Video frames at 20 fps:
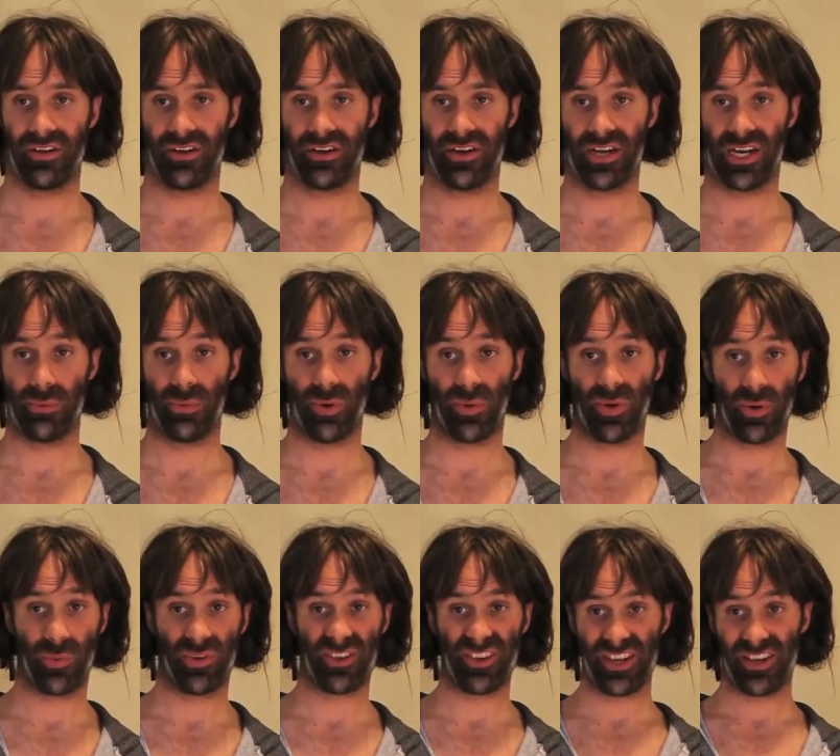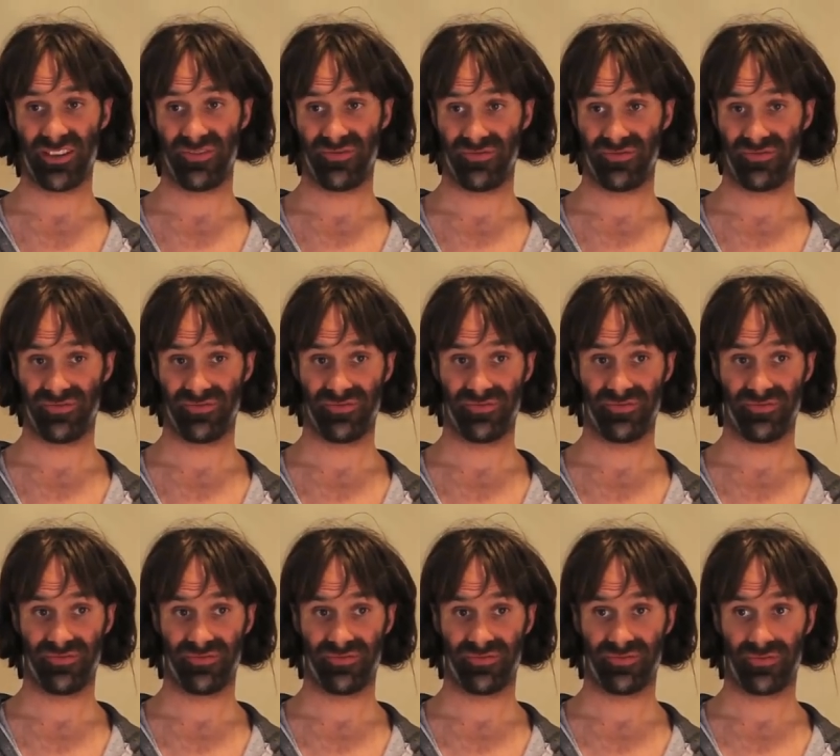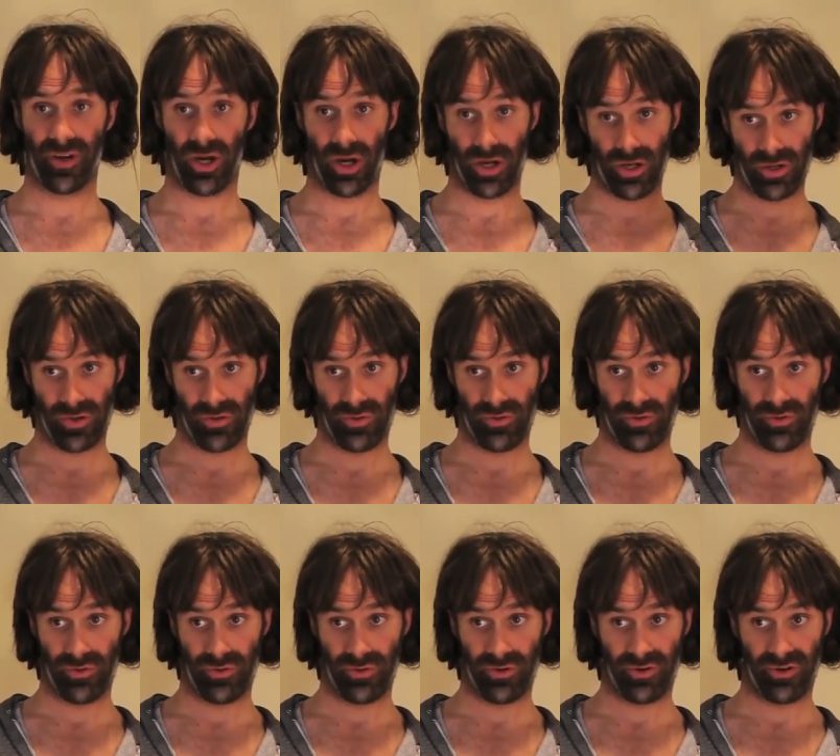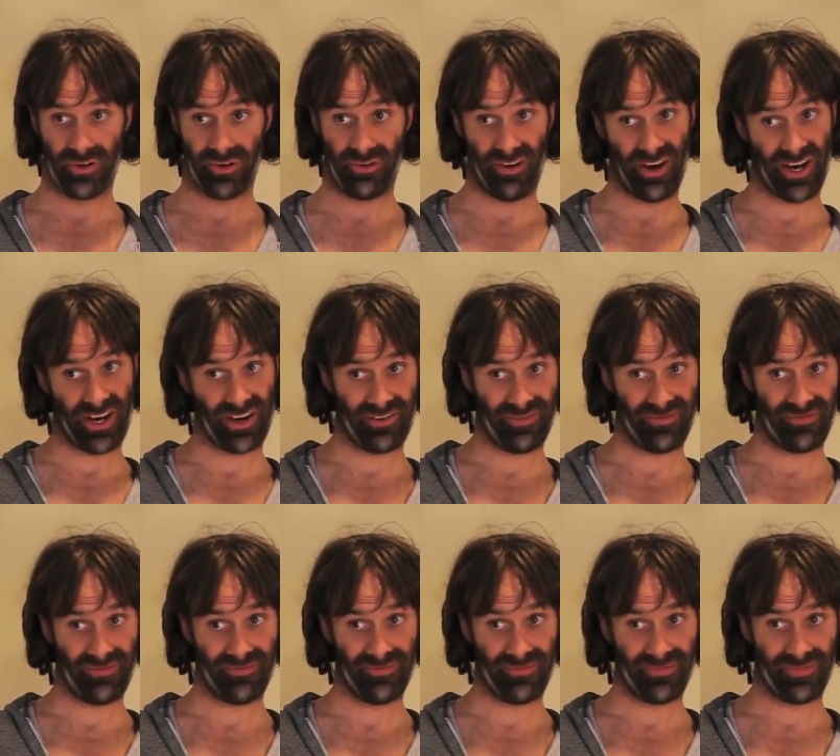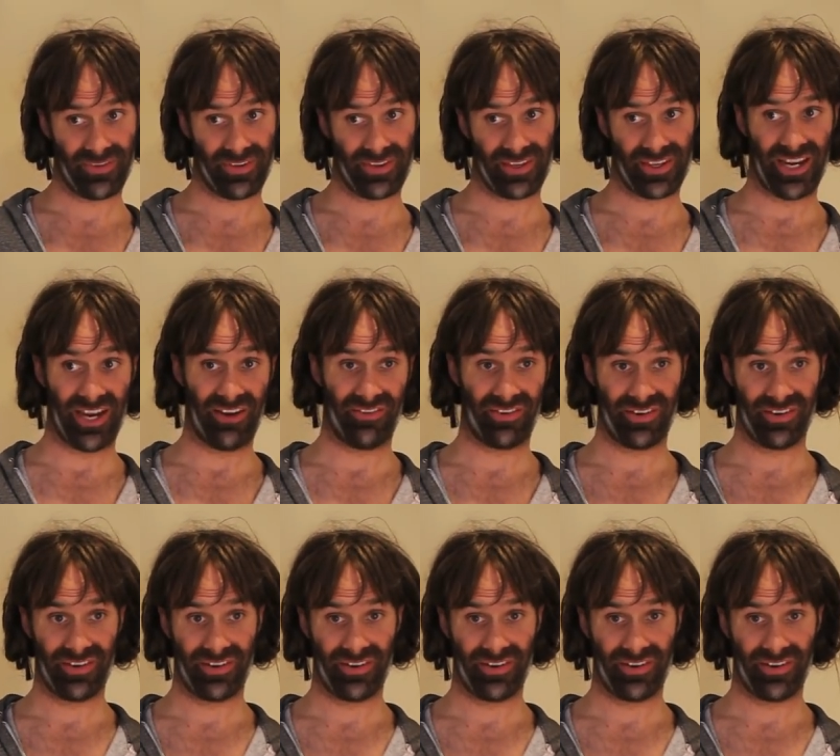Anyone want a whiskey? Huh? Greg? Kevin?